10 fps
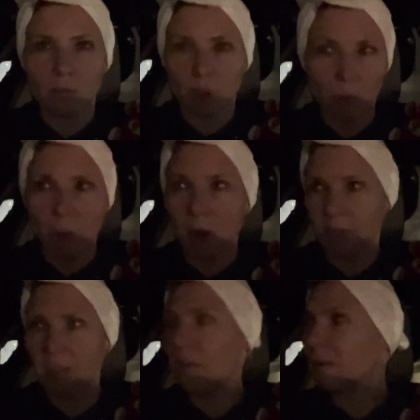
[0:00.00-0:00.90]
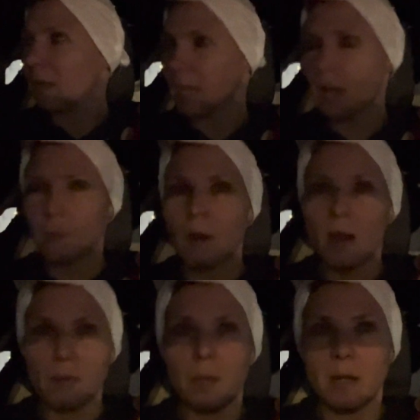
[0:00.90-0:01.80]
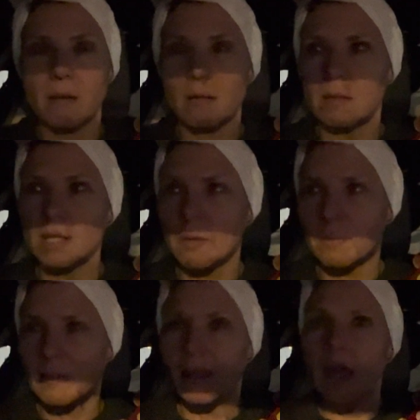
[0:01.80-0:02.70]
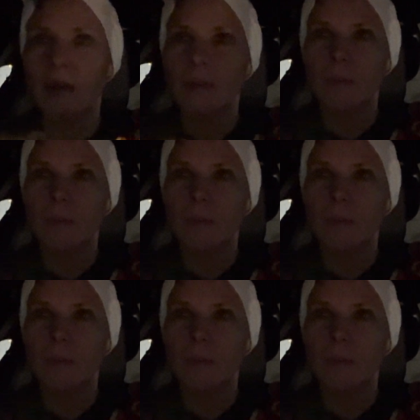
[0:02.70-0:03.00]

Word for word: don't park there. Like I park where, you know, it's allowed.